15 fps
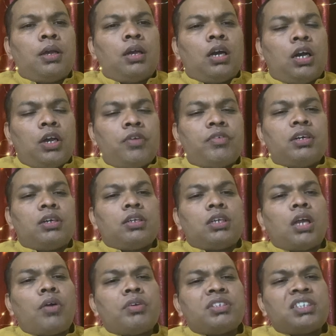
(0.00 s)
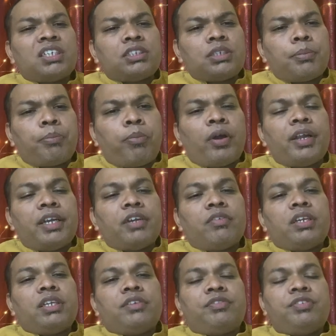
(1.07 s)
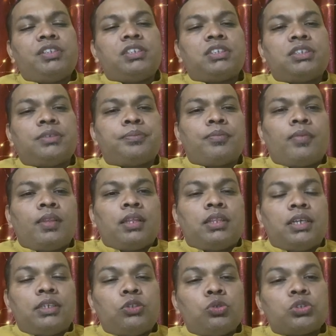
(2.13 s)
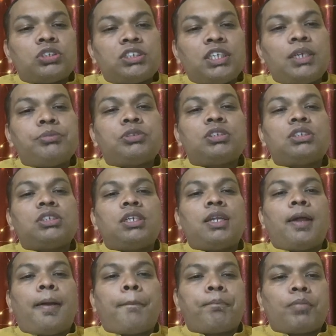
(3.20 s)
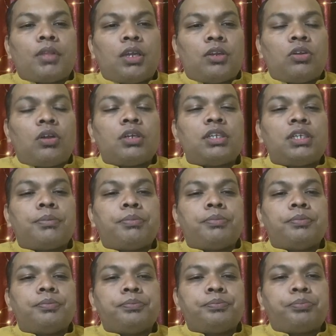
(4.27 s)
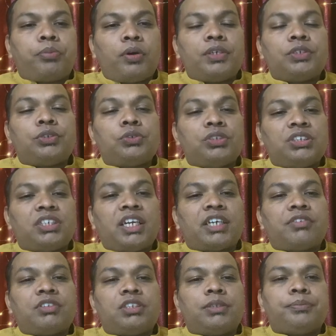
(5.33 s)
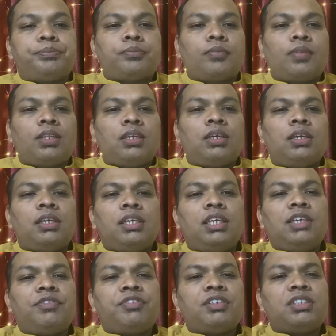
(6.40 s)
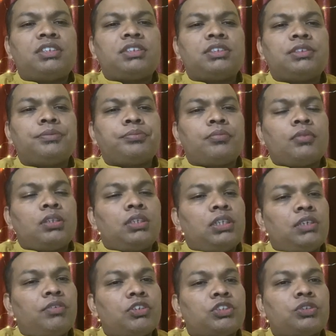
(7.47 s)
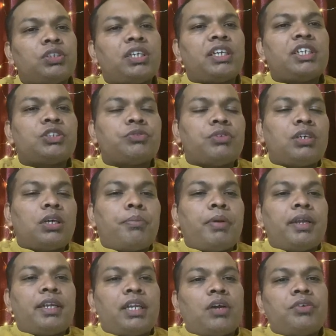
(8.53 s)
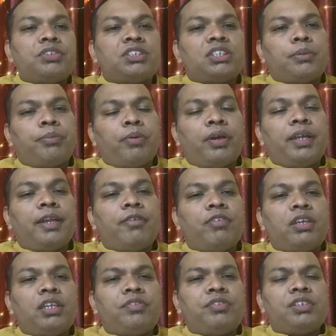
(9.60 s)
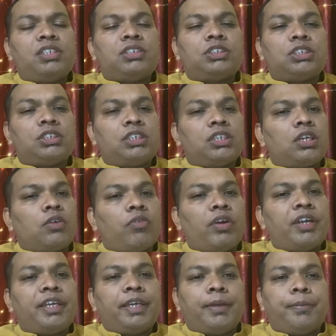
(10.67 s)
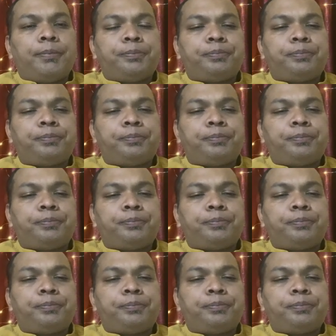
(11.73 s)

However, now he's at a point where he feels that those same children are not in a point to interact with him. He feels he was good at his work, but now he's at a point where he feels children are avoiding him.